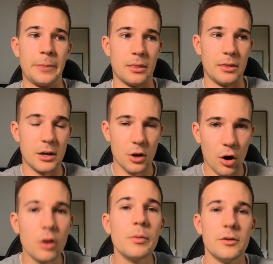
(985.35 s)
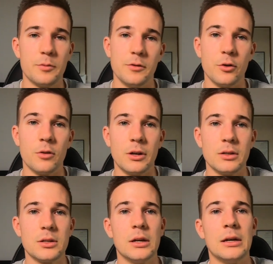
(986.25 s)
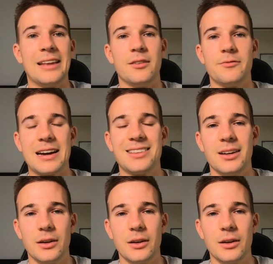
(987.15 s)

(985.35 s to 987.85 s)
the economy of performance and the fact that